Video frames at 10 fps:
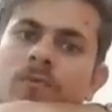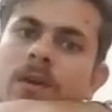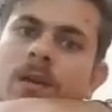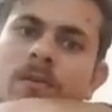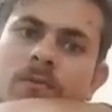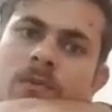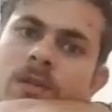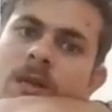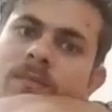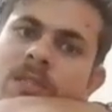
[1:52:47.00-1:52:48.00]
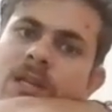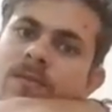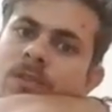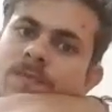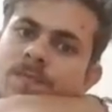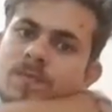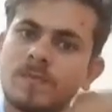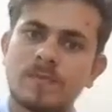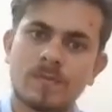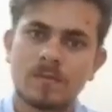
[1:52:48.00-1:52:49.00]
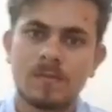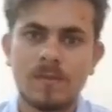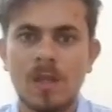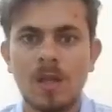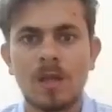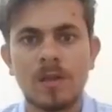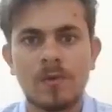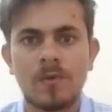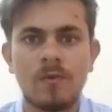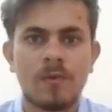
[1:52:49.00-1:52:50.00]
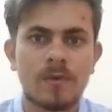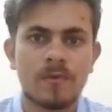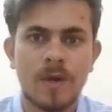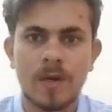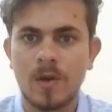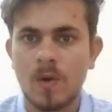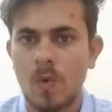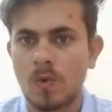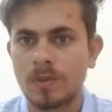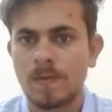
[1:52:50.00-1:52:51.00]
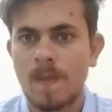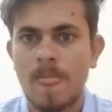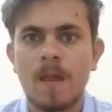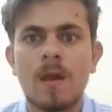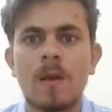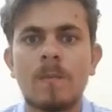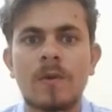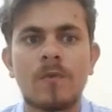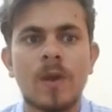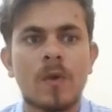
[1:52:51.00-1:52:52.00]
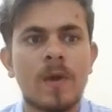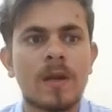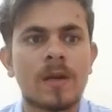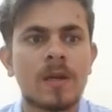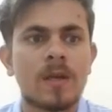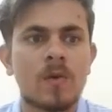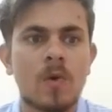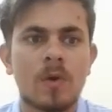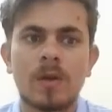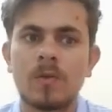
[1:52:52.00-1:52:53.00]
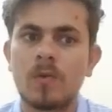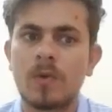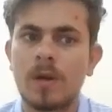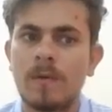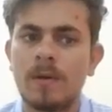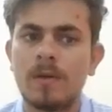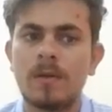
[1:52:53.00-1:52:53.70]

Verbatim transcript: fend for themselves. The two were very close, but frequently got into trouble